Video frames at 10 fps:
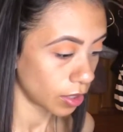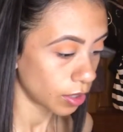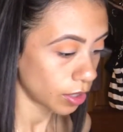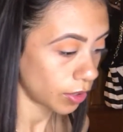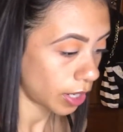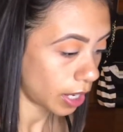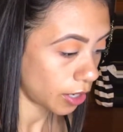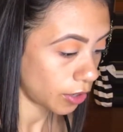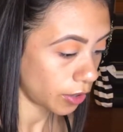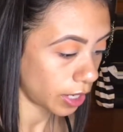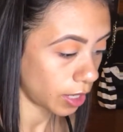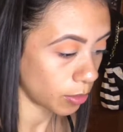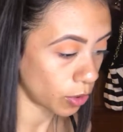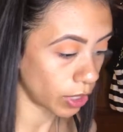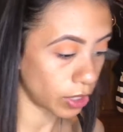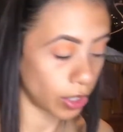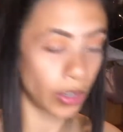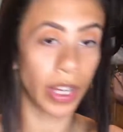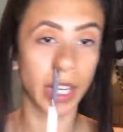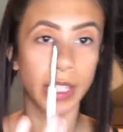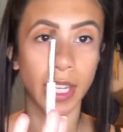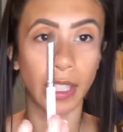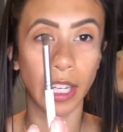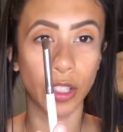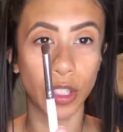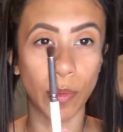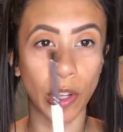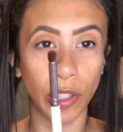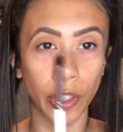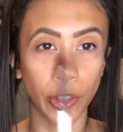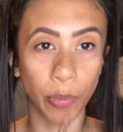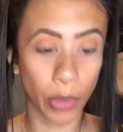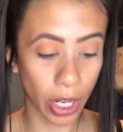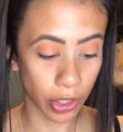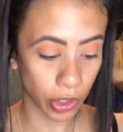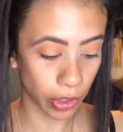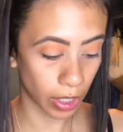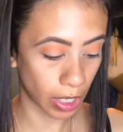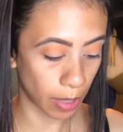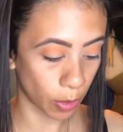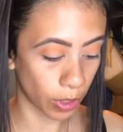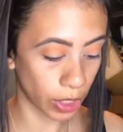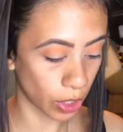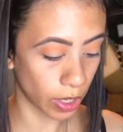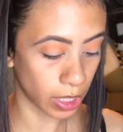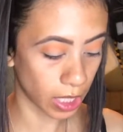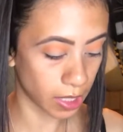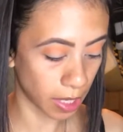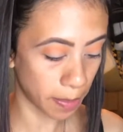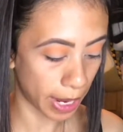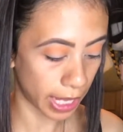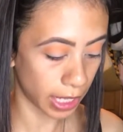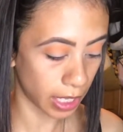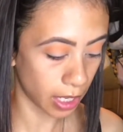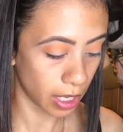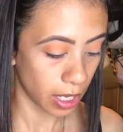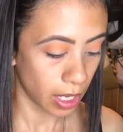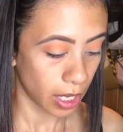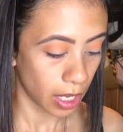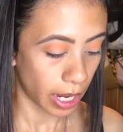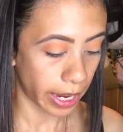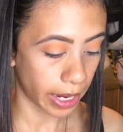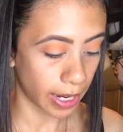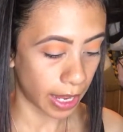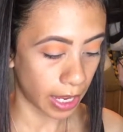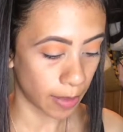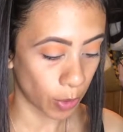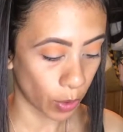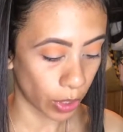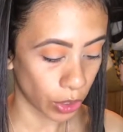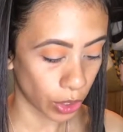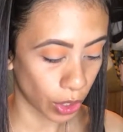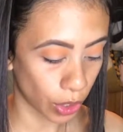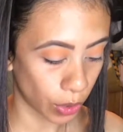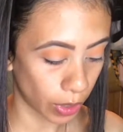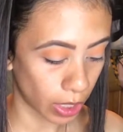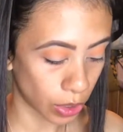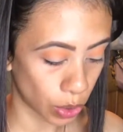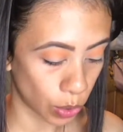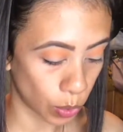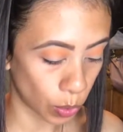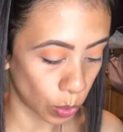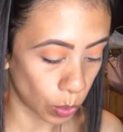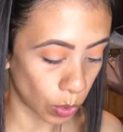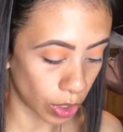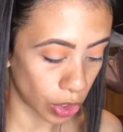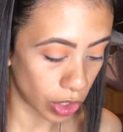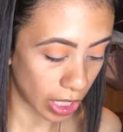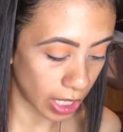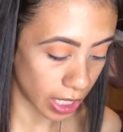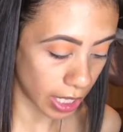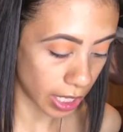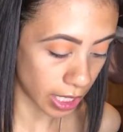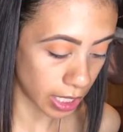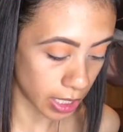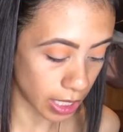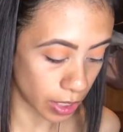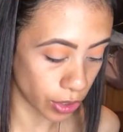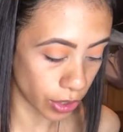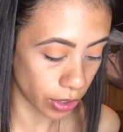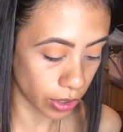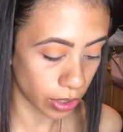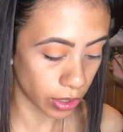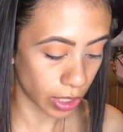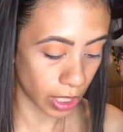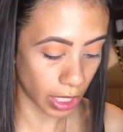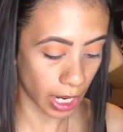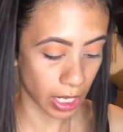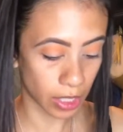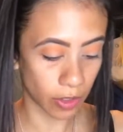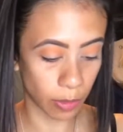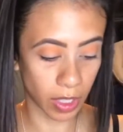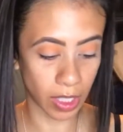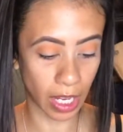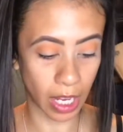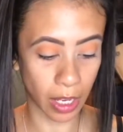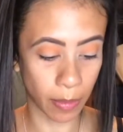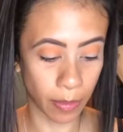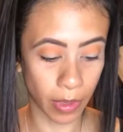So now I am going to go ahead and take like a smaller brush and I am going to go into that same palette and I am going to go into the shade Hidden Desert, and again it's from the same